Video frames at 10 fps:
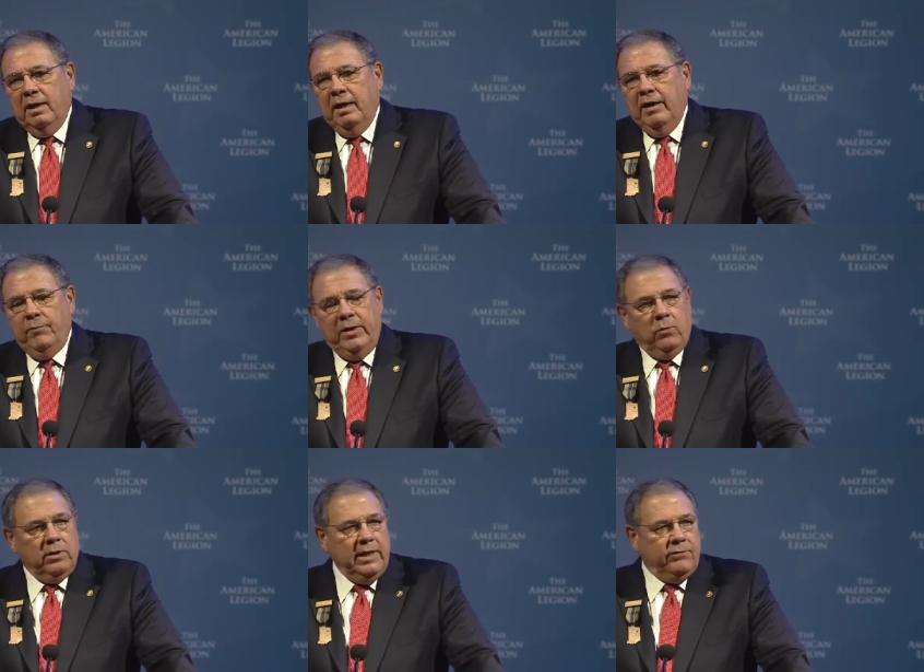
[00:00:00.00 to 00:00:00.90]
I've been
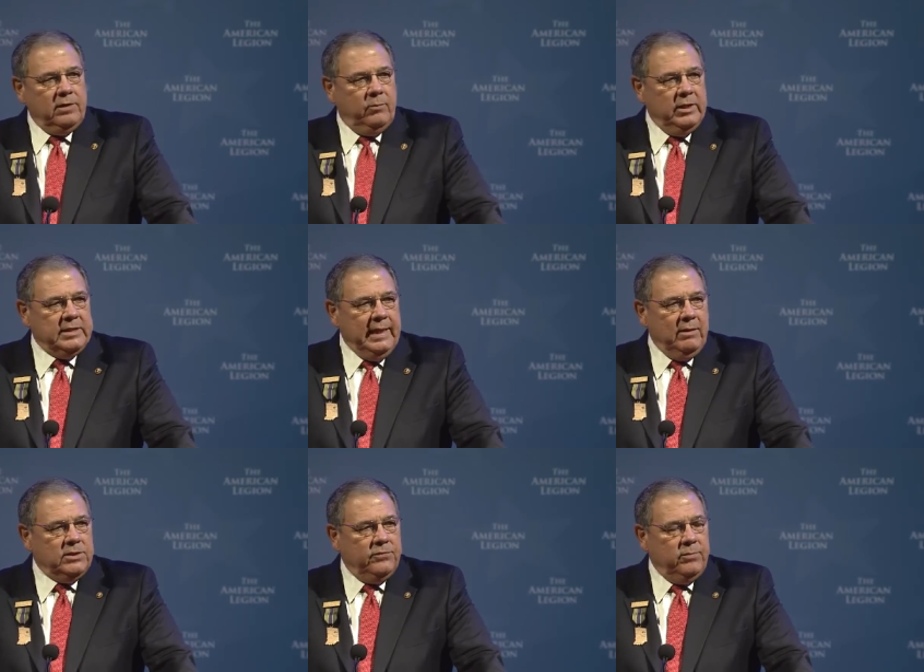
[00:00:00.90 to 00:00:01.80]
working for the Boy
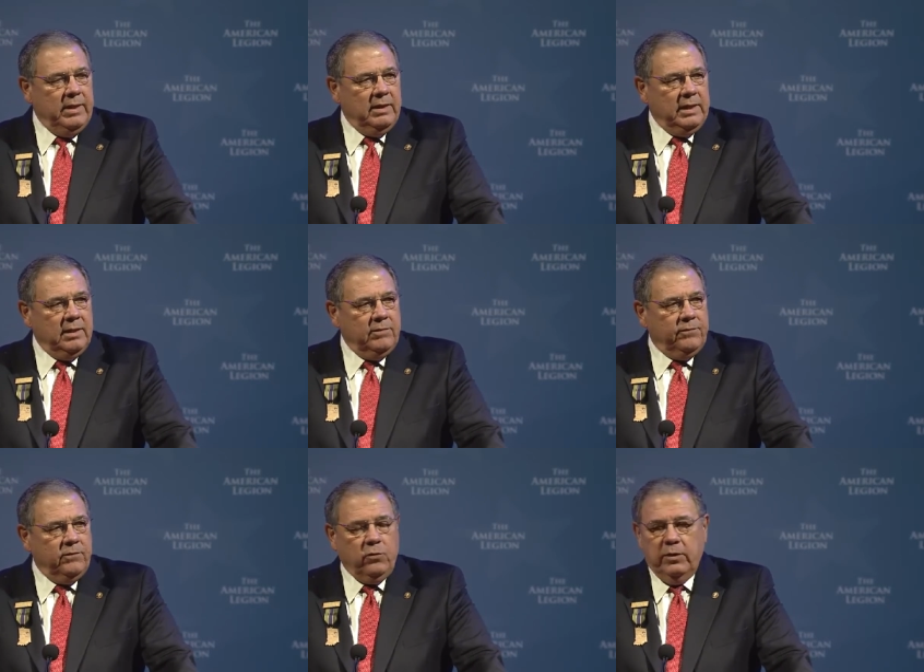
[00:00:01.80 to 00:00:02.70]
Scouts of America
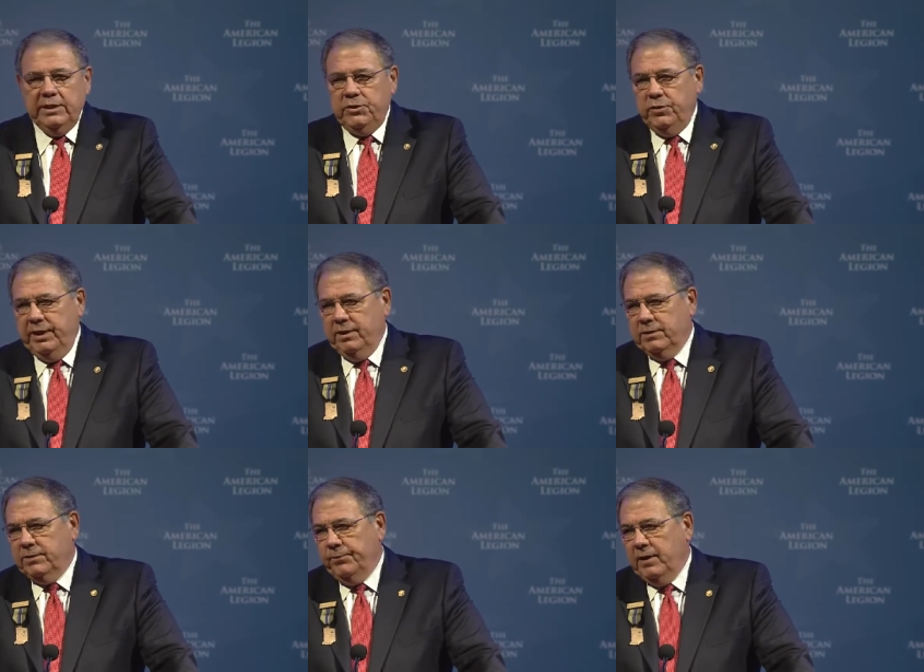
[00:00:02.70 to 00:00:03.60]
for 42 years.